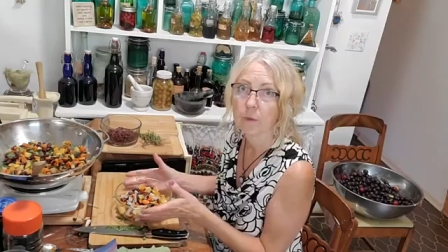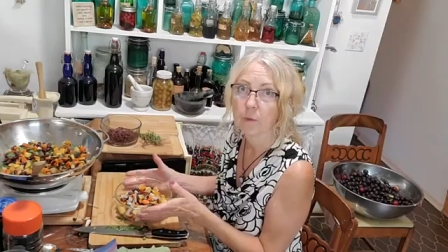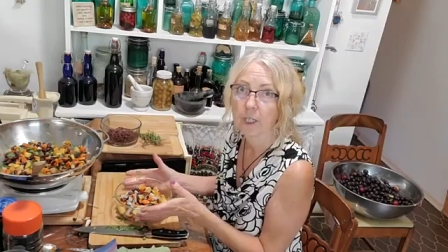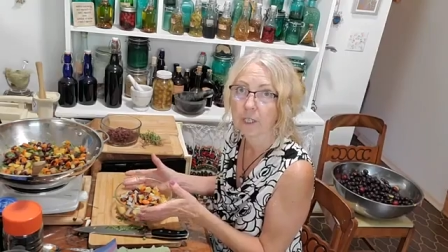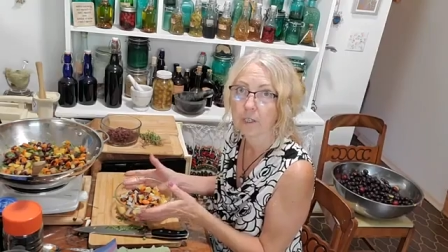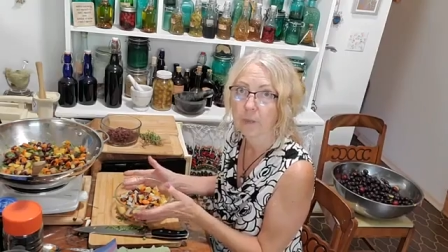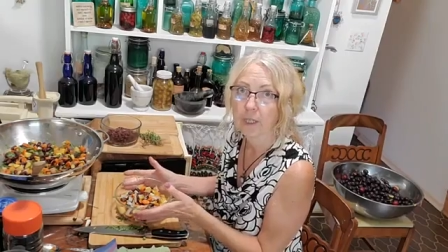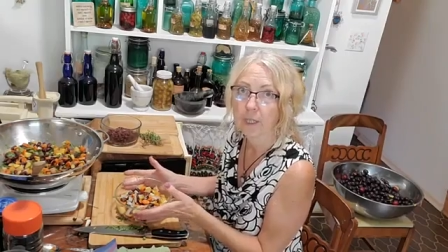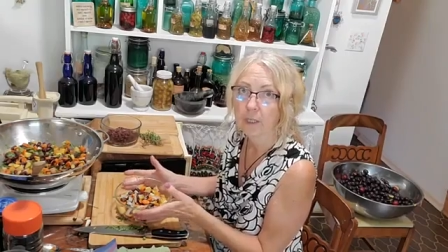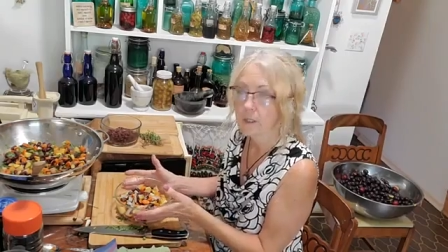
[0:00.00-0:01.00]
really good with
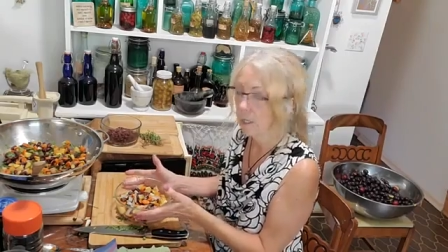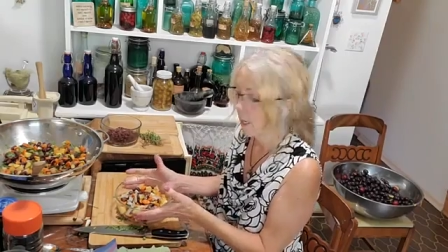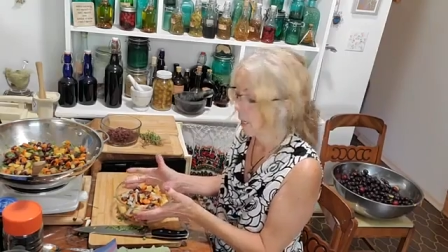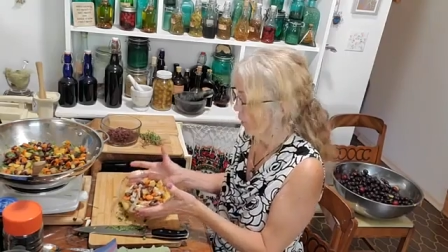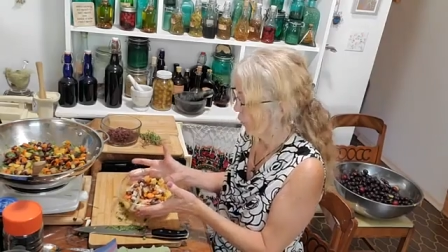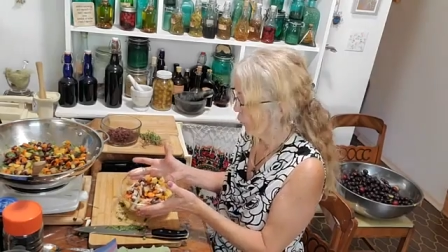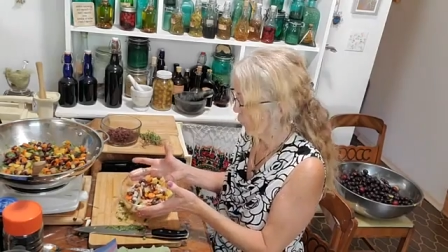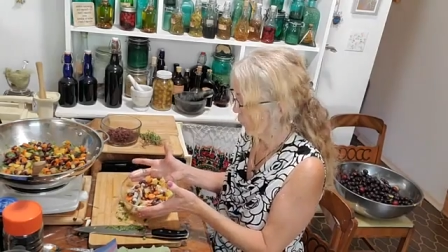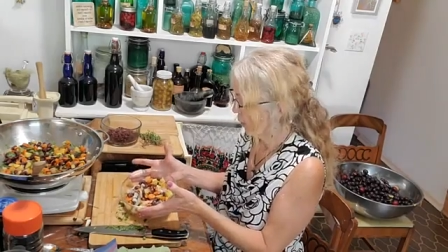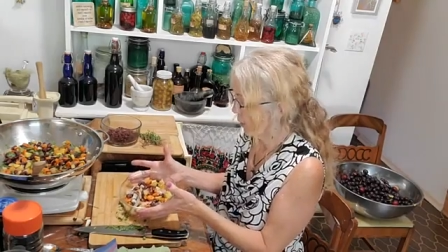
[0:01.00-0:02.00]
this.
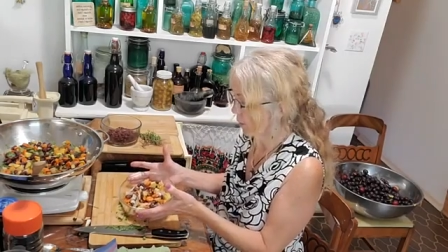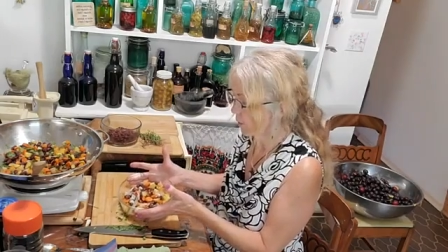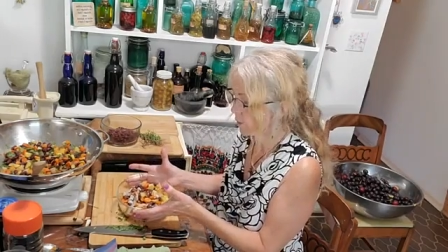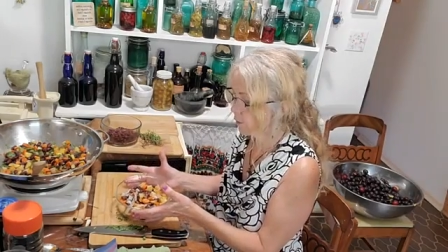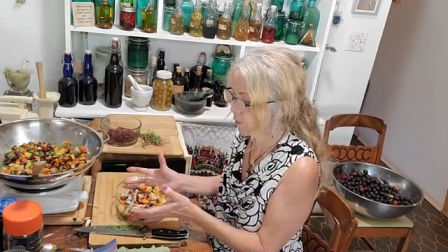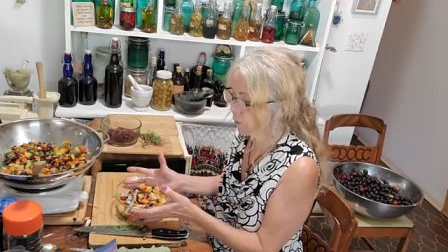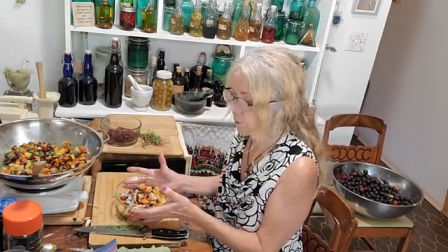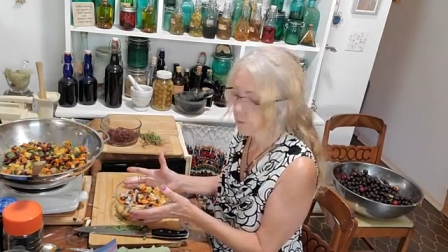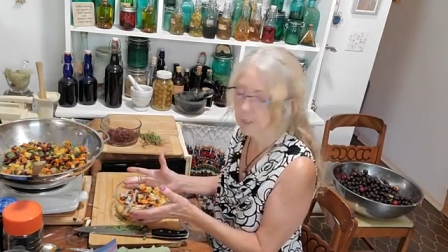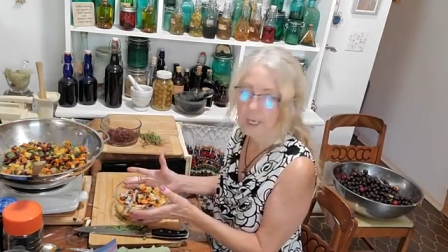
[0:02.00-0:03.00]
You could also
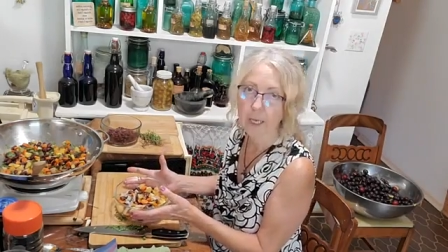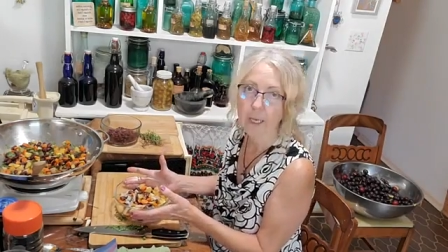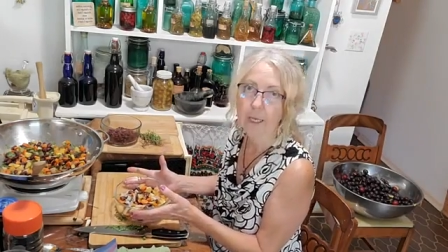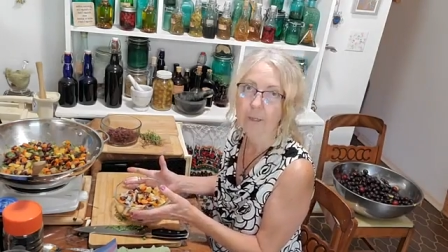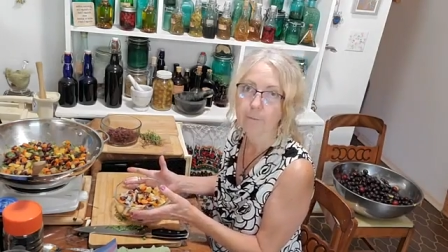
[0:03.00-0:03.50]
use a